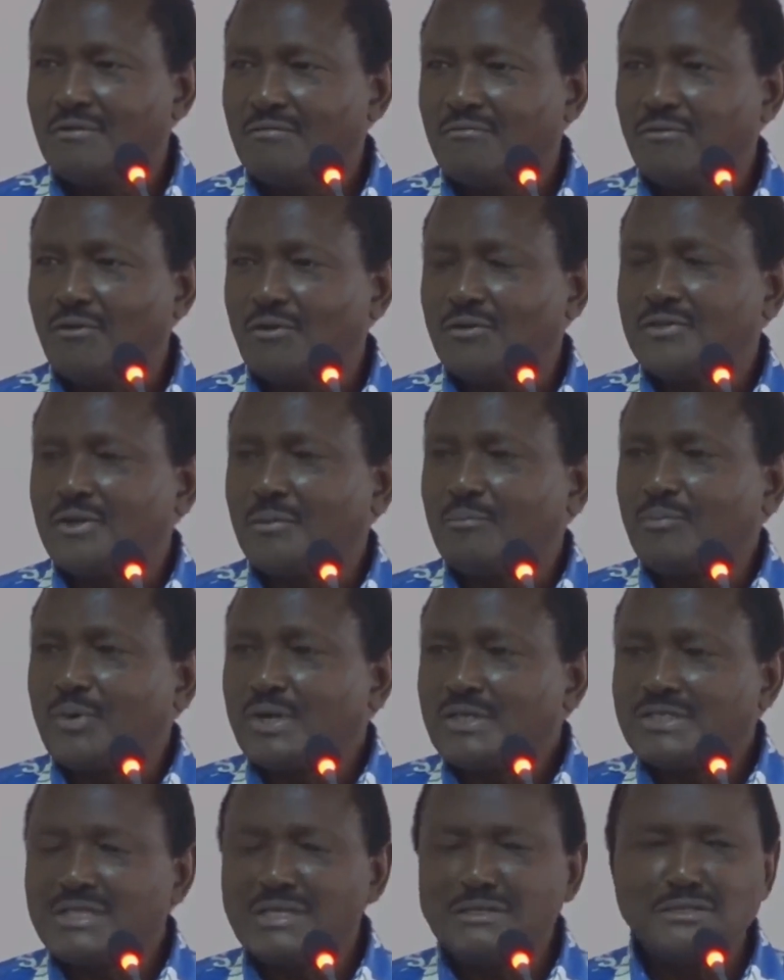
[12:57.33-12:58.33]
for the
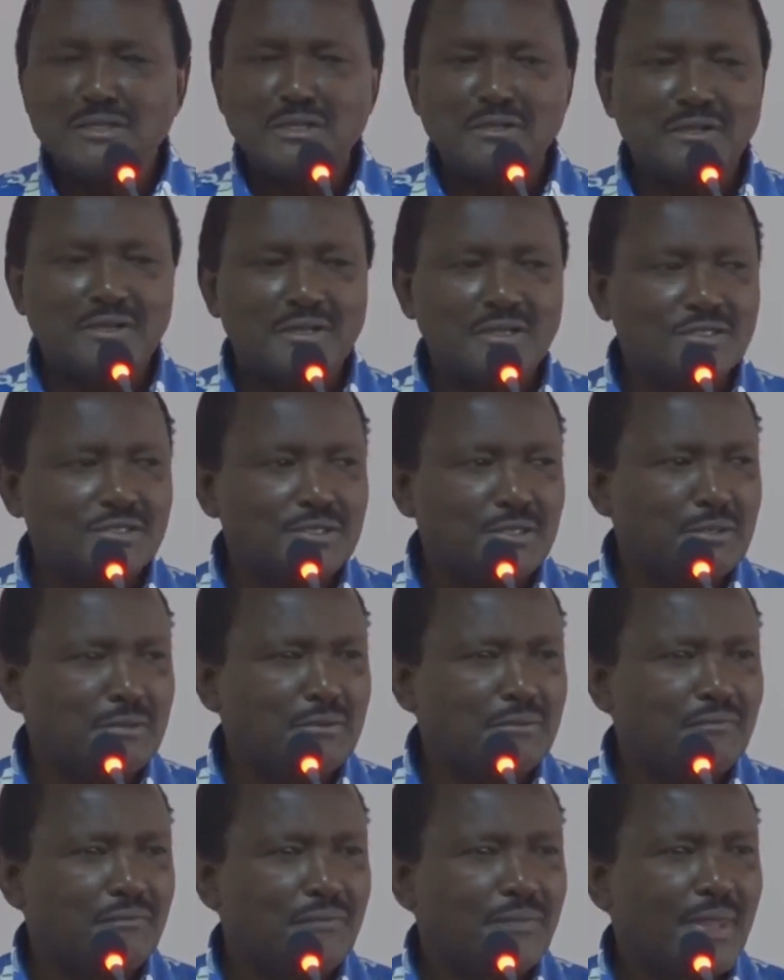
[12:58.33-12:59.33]
present
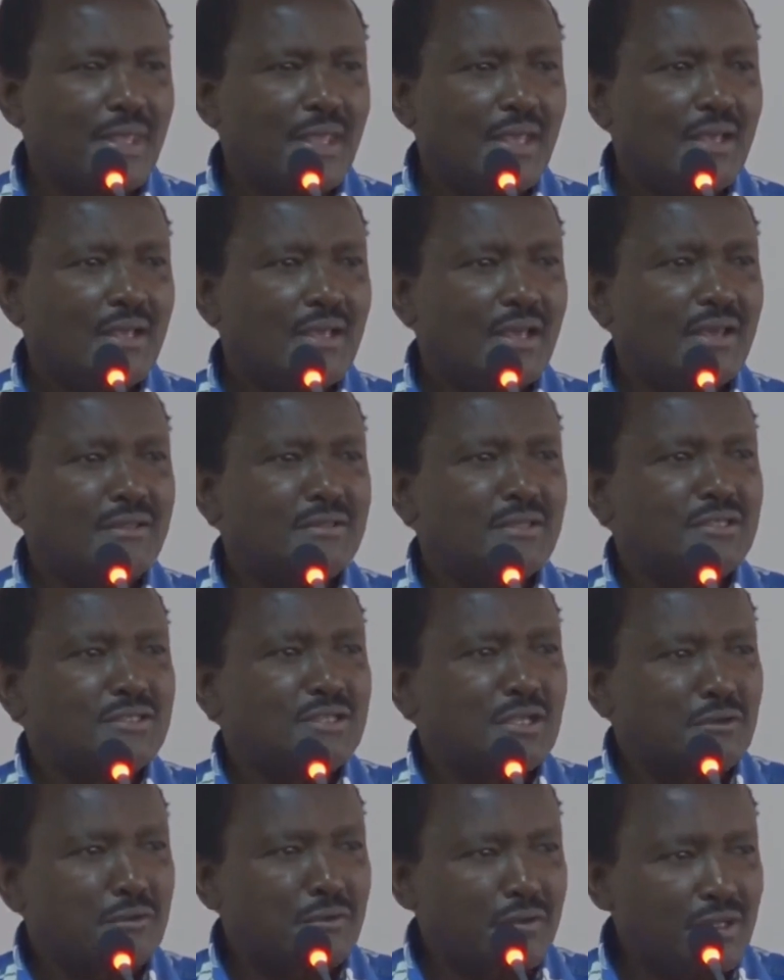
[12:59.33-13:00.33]
generation and the
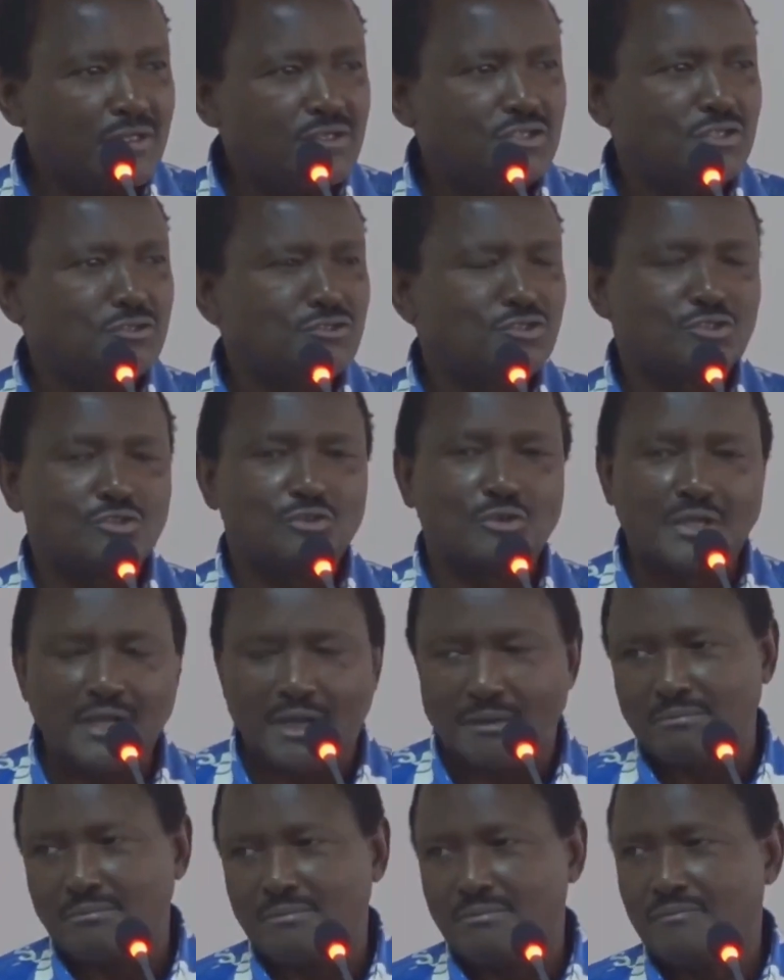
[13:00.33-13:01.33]
generations to
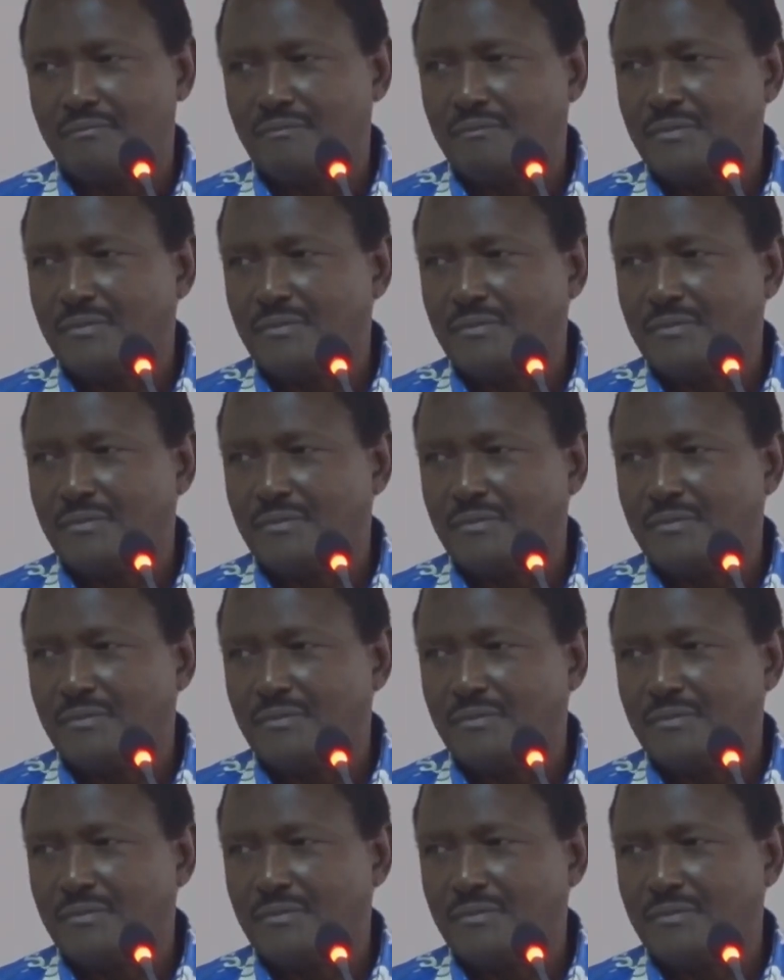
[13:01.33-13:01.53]
come.